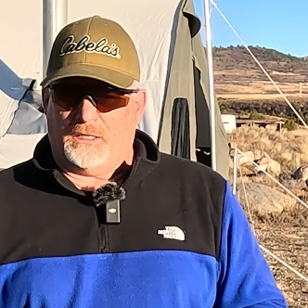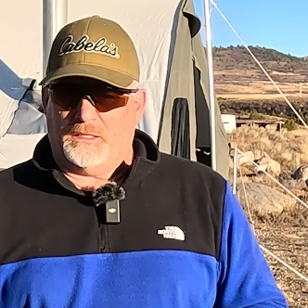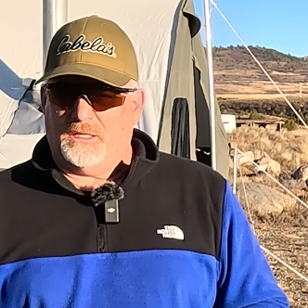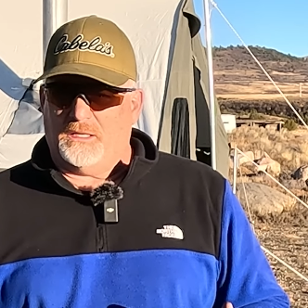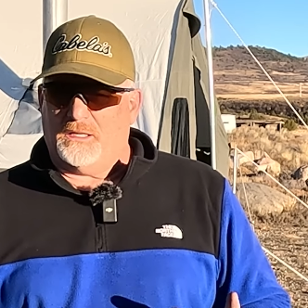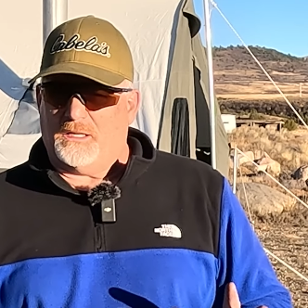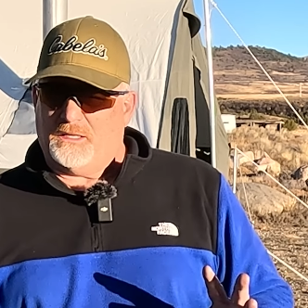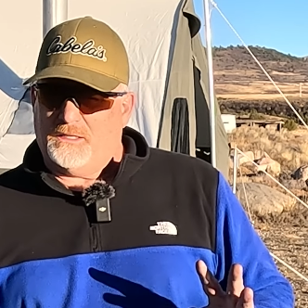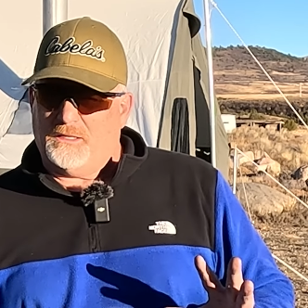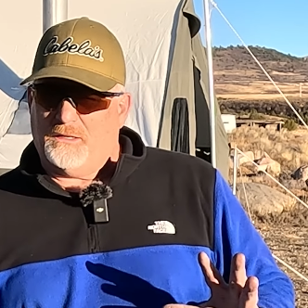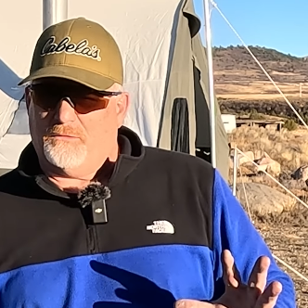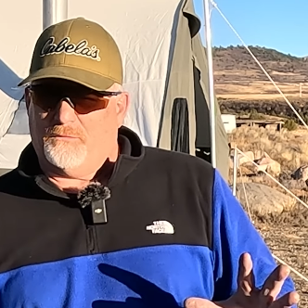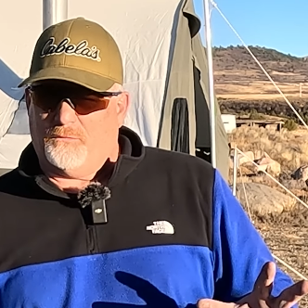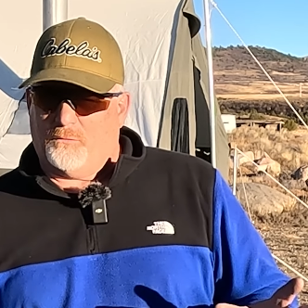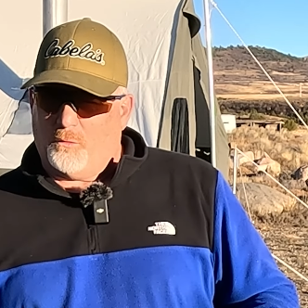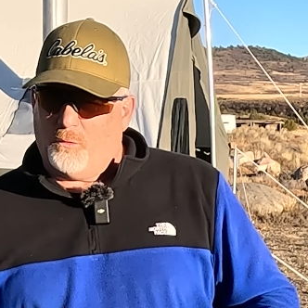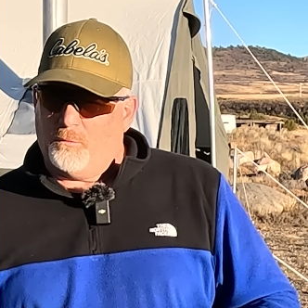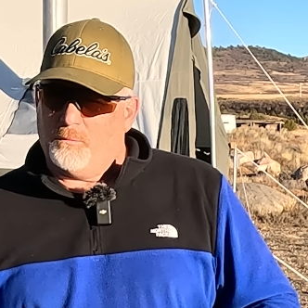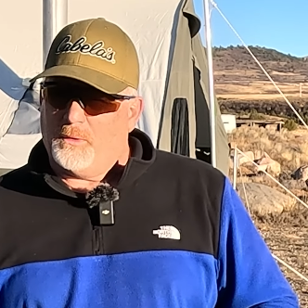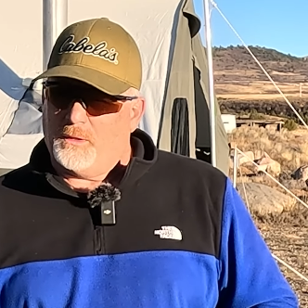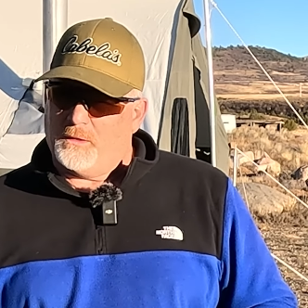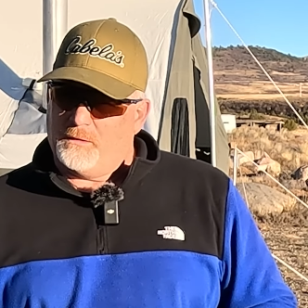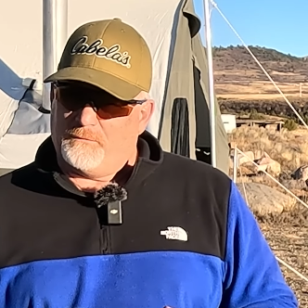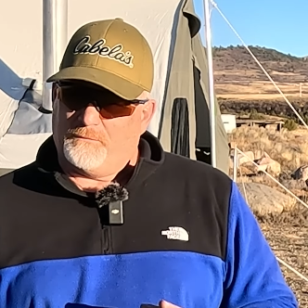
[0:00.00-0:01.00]
I did a
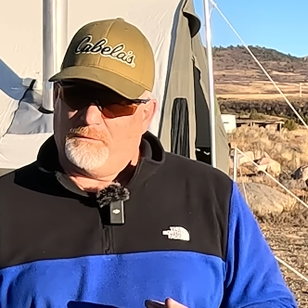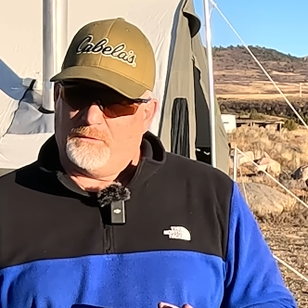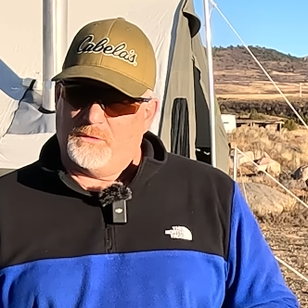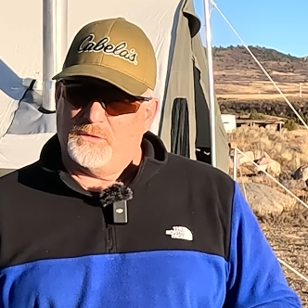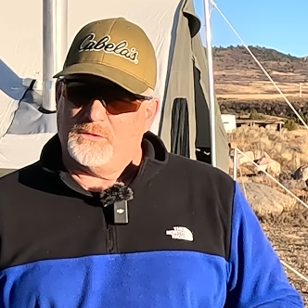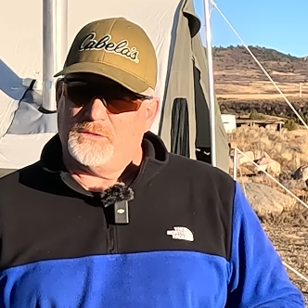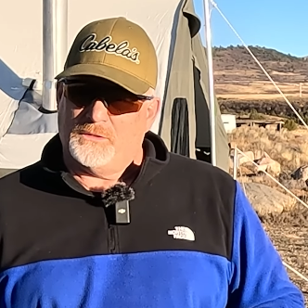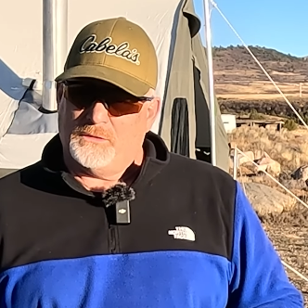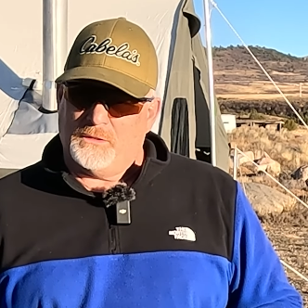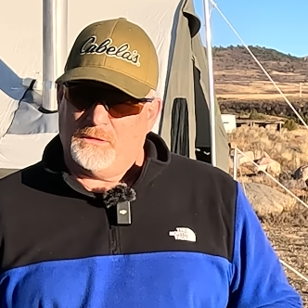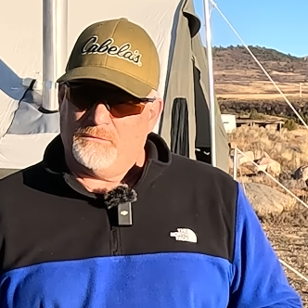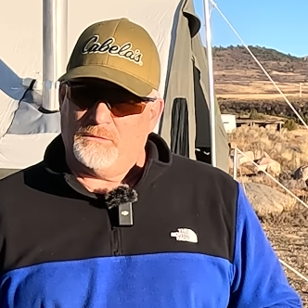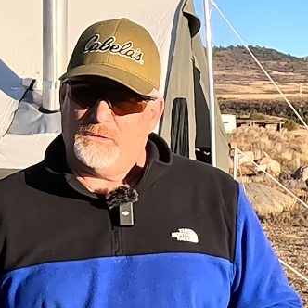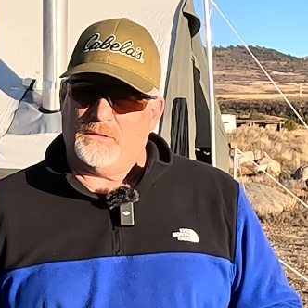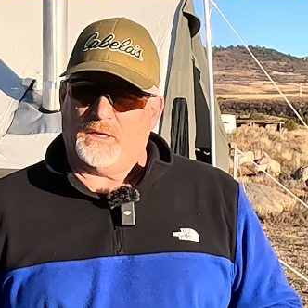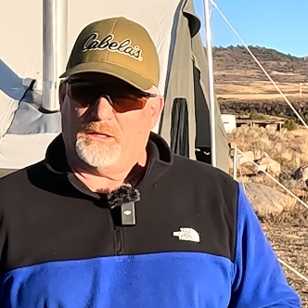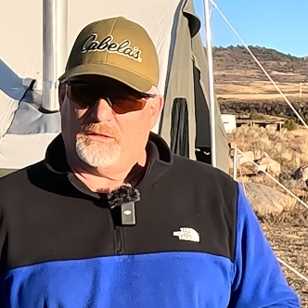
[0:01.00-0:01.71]
4-minute version of it.